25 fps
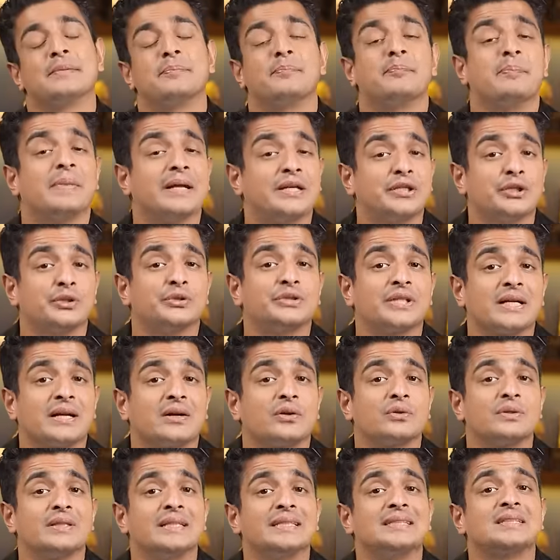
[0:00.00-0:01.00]
clip, make sure you check
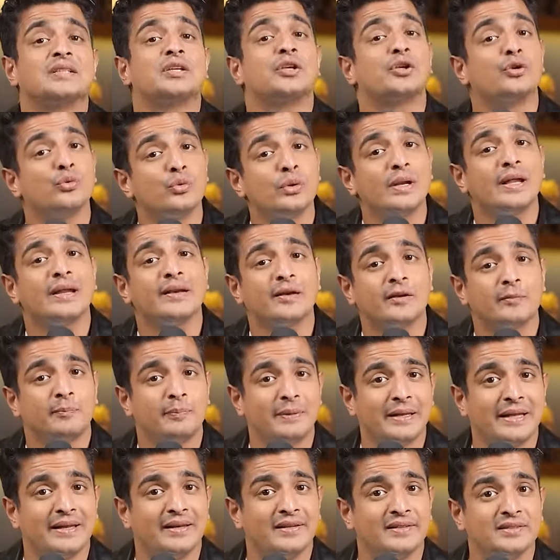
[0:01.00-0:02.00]
out these curated
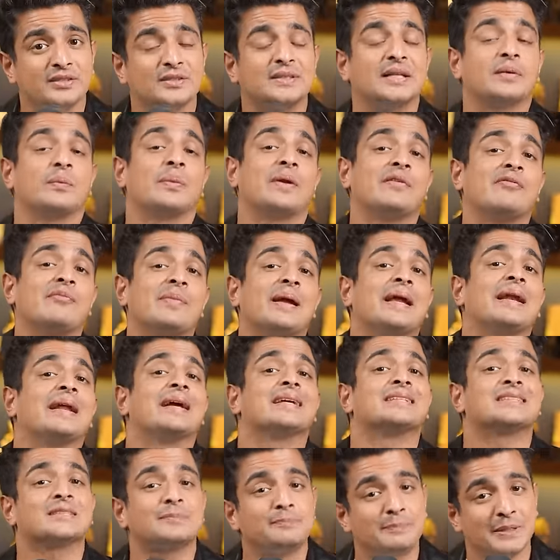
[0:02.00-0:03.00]
playlists that we've made
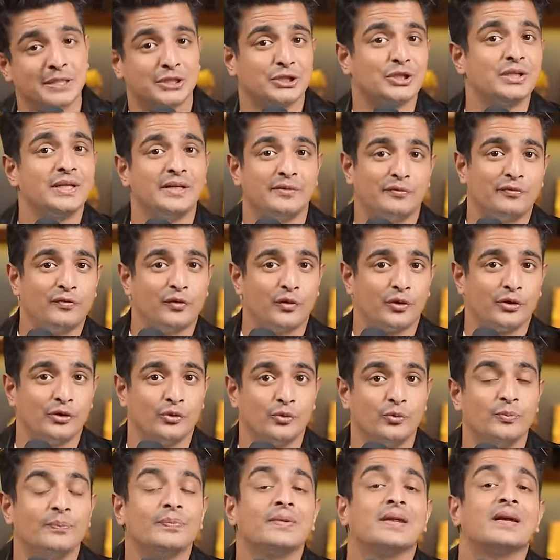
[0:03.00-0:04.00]
especially for you
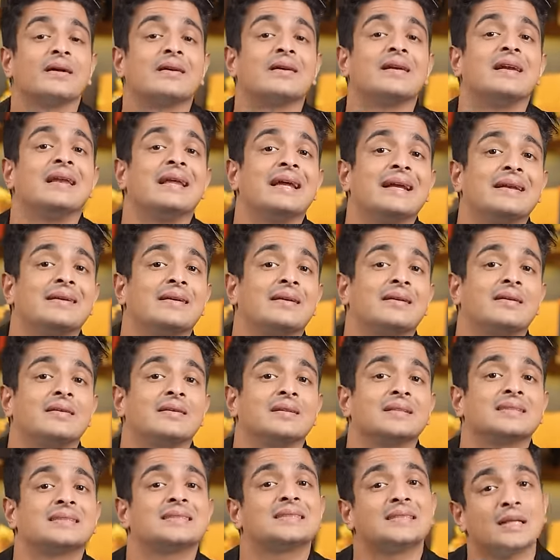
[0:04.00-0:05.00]
related to the
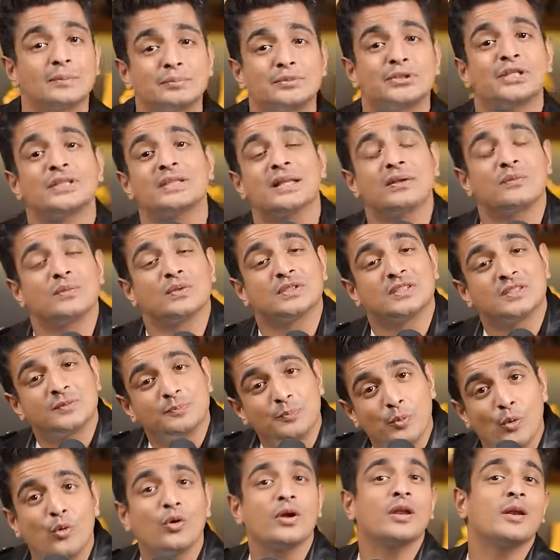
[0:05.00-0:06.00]
subject that was
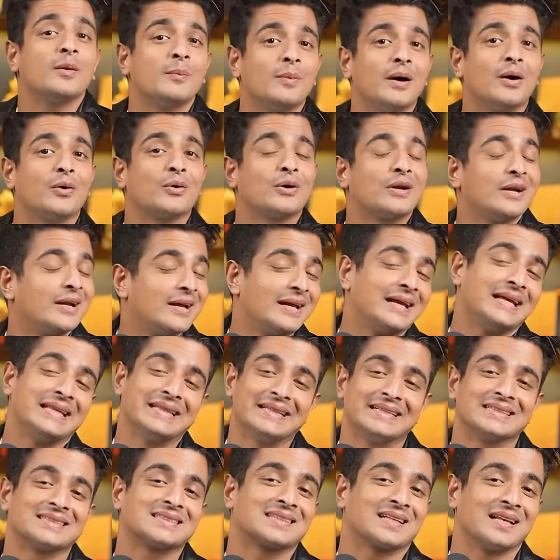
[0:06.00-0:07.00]
spoken about in
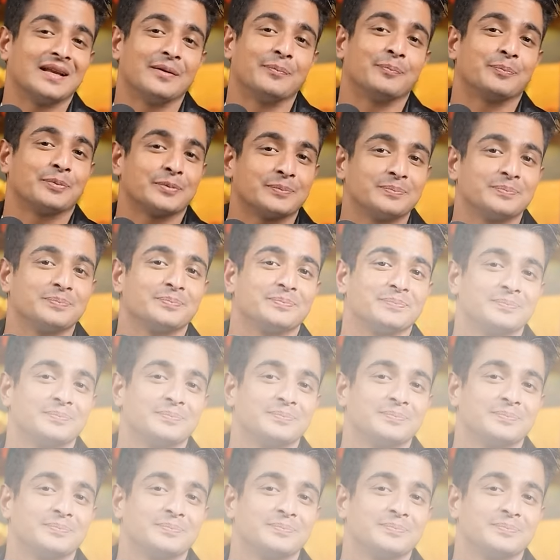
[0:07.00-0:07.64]
this clip.